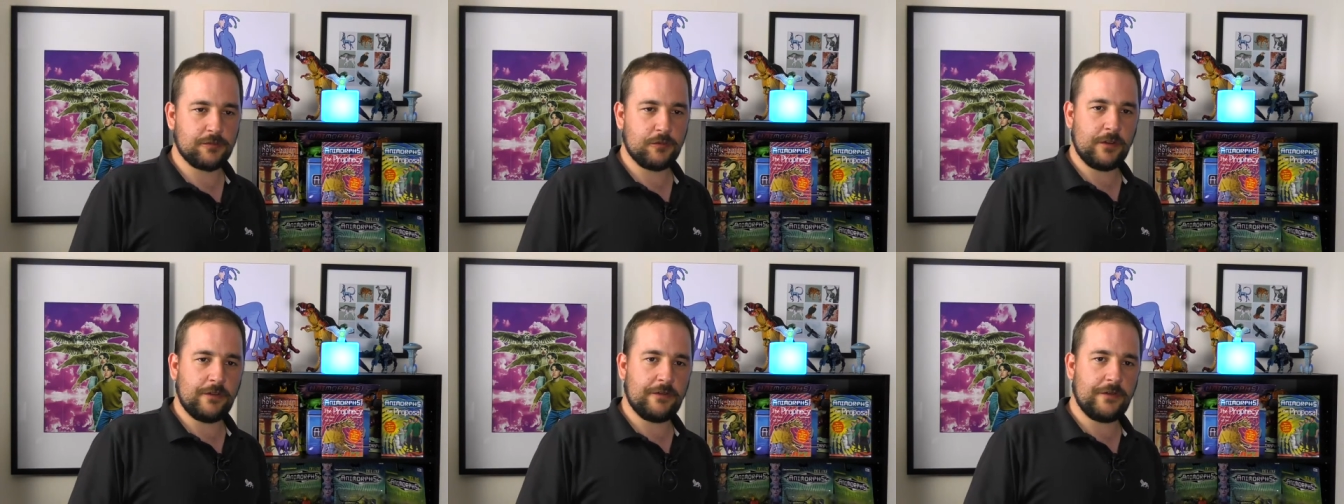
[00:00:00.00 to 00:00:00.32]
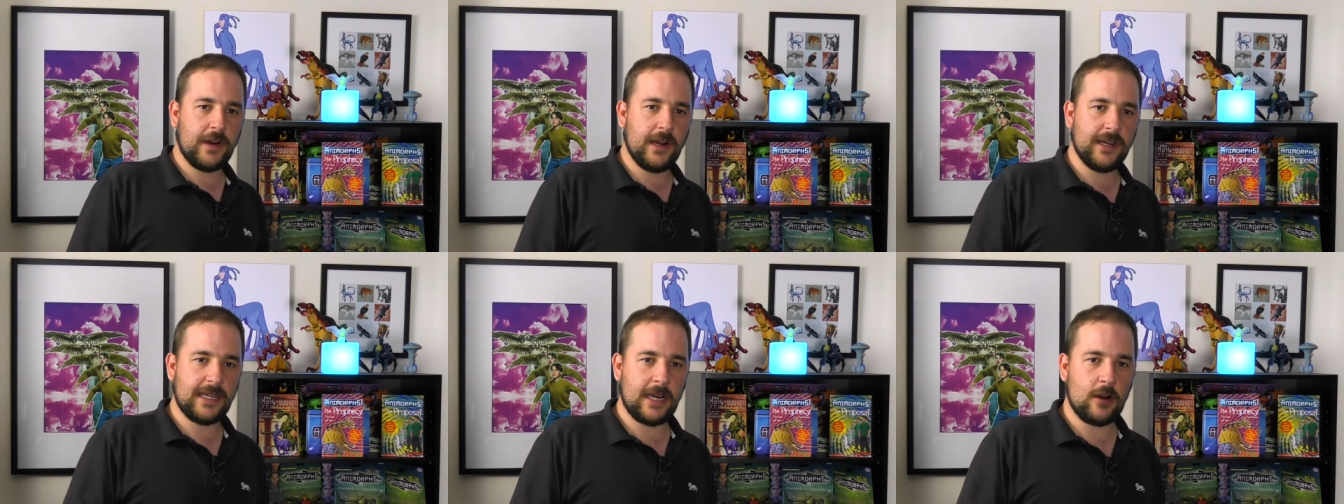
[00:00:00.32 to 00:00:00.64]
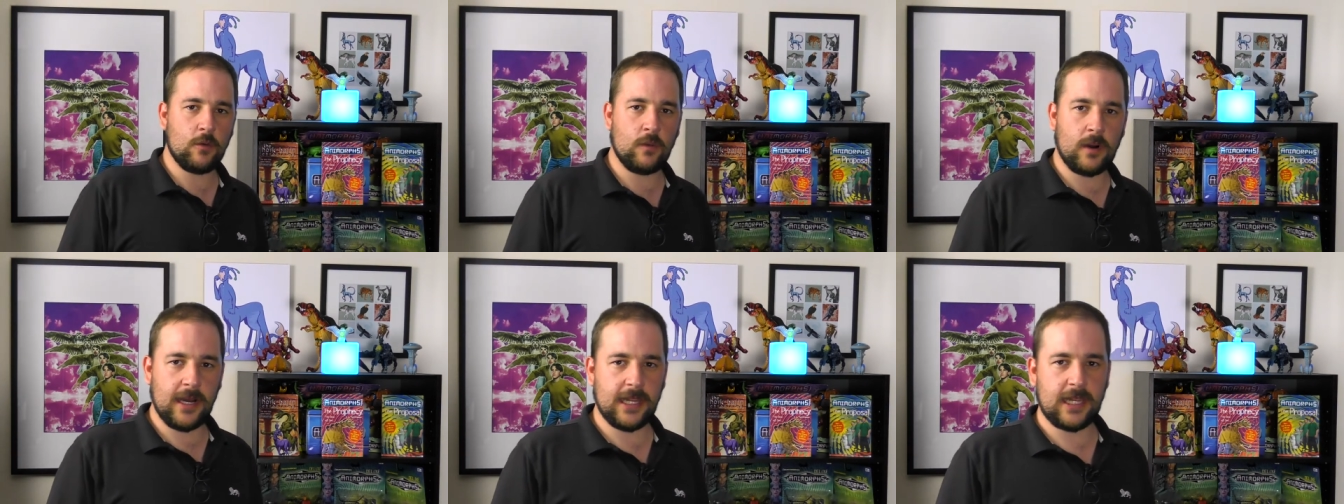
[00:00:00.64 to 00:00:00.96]
we find
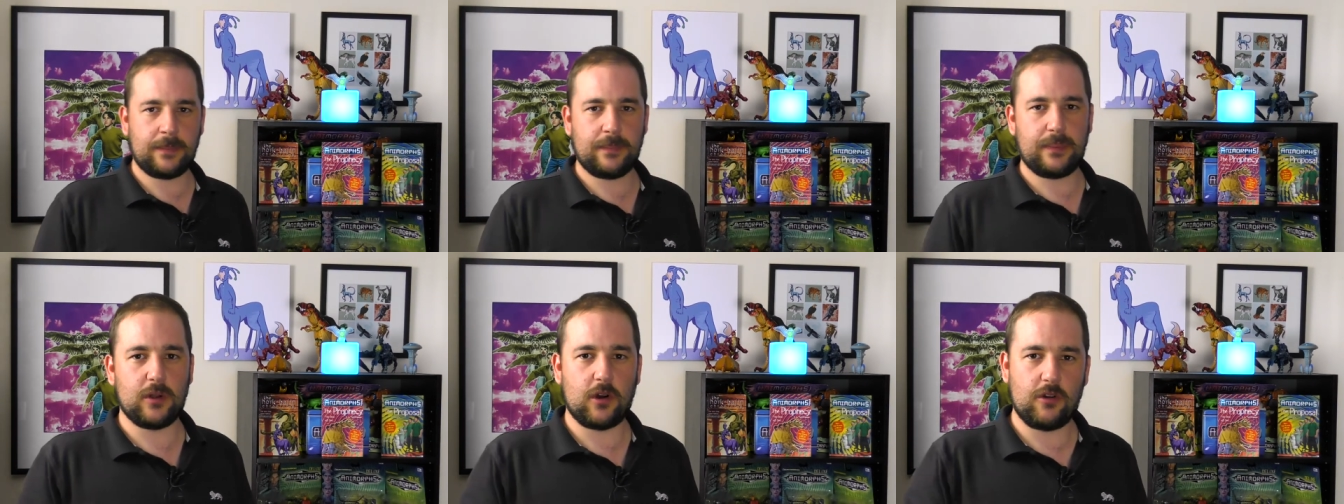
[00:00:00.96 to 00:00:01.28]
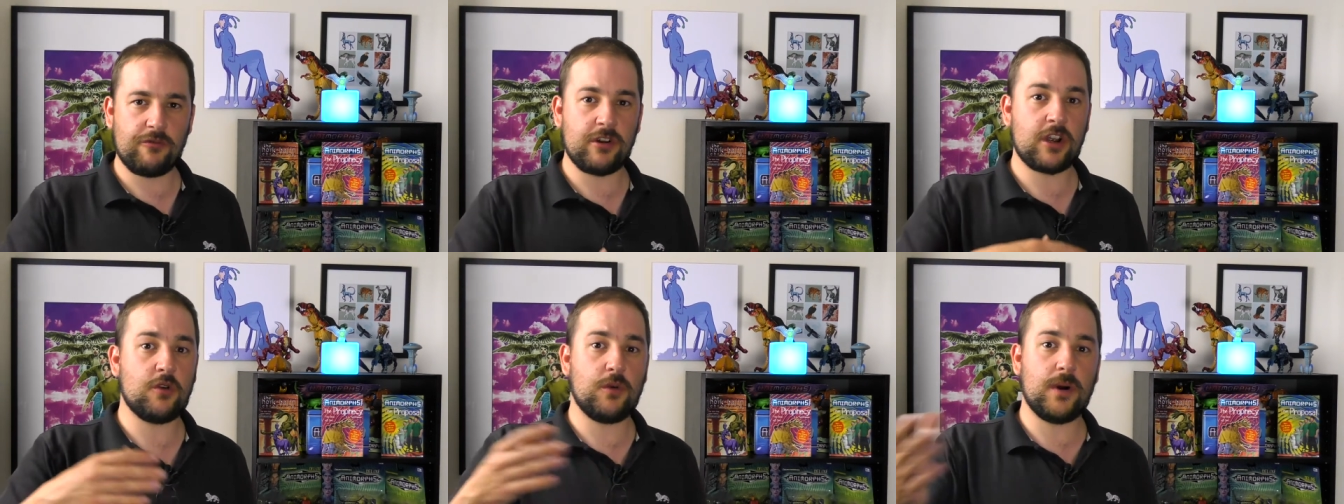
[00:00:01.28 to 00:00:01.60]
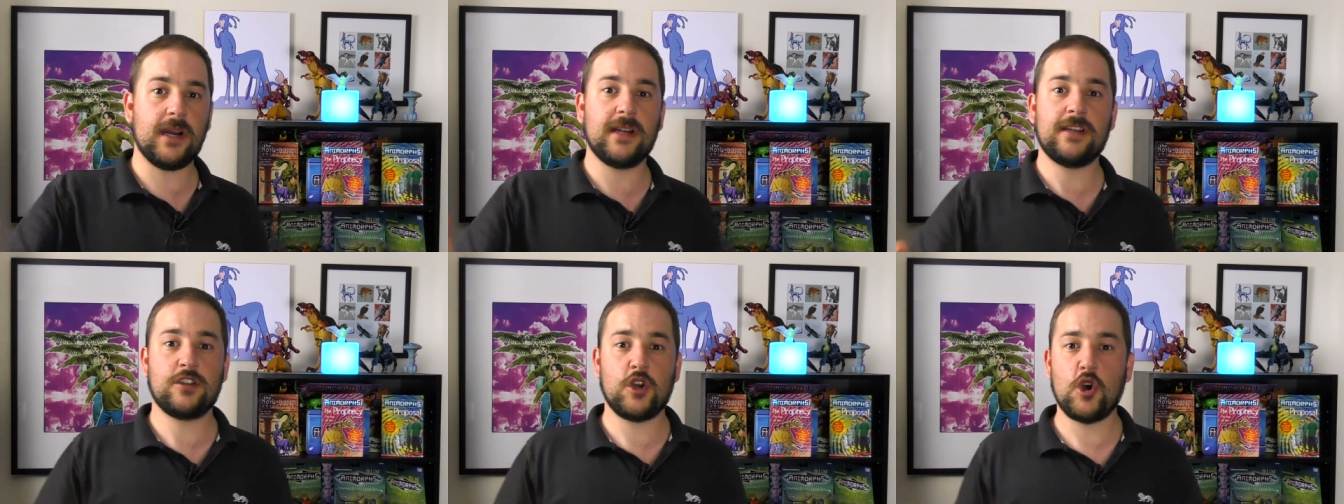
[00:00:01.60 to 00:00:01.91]
out why the plot
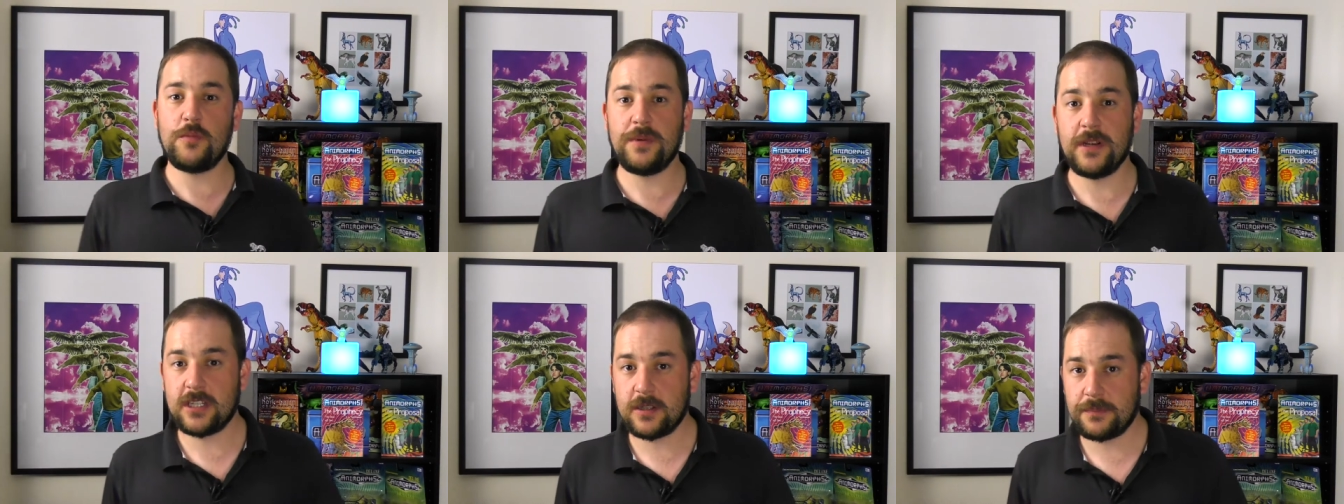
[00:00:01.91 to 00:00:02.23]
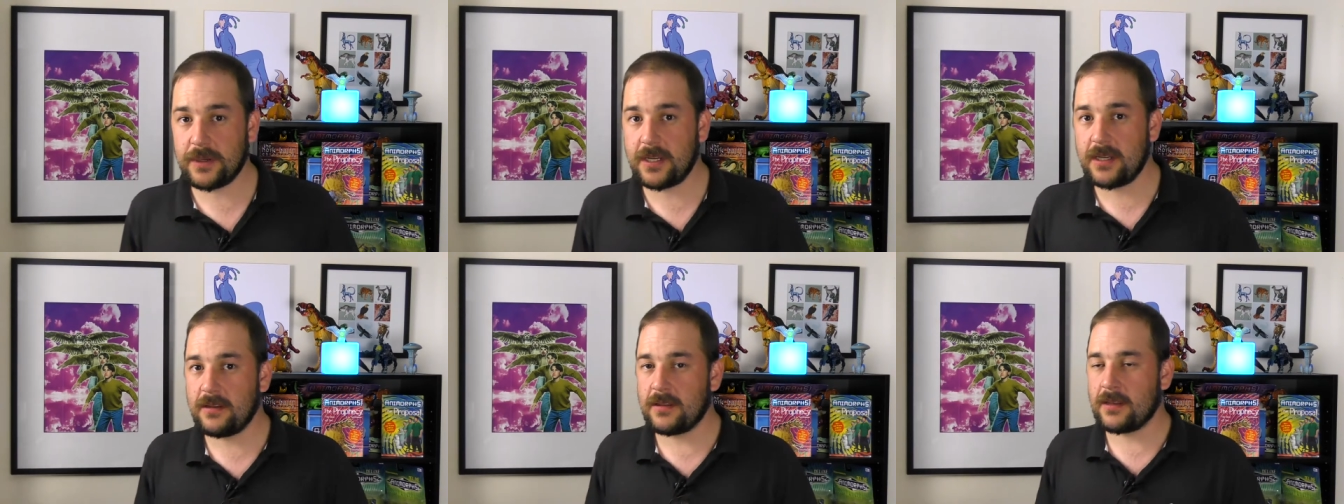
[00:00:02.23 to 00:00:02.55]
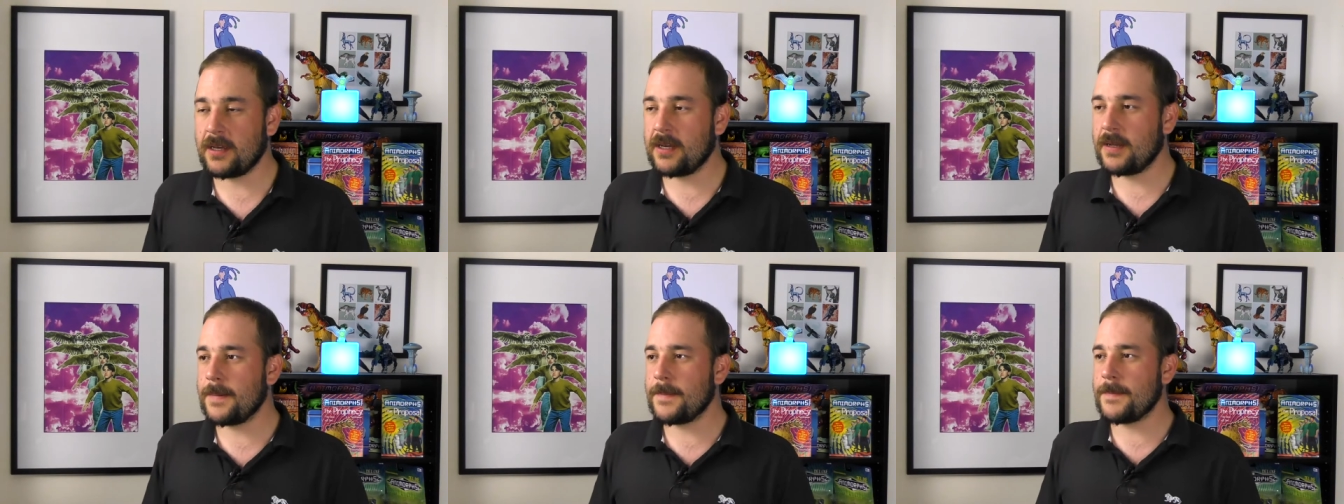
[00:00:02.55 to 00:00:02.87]
required Toby to be
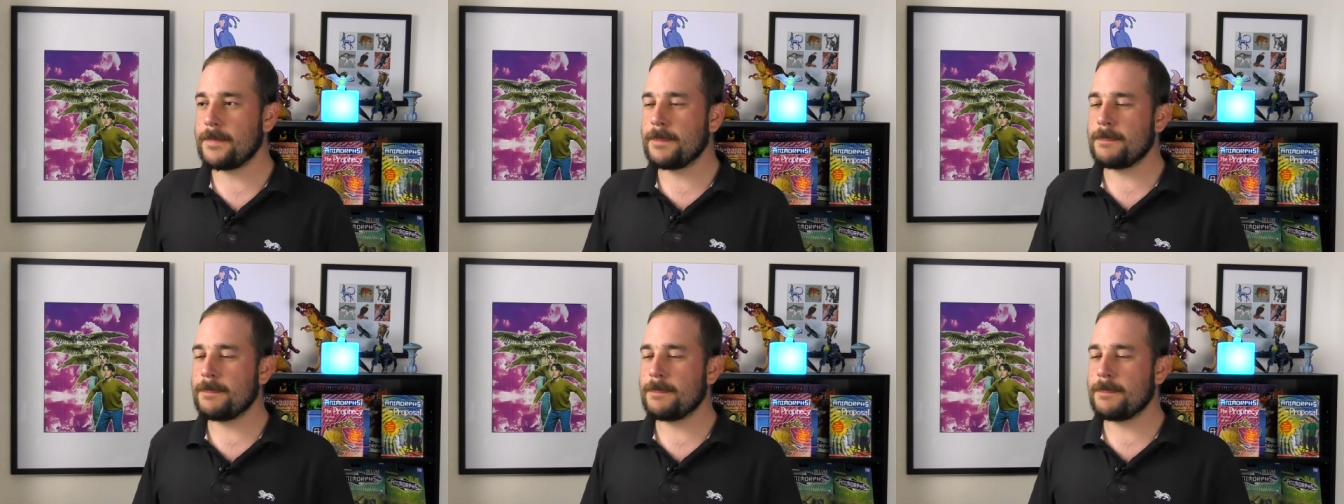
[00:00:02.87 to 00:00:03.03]
there.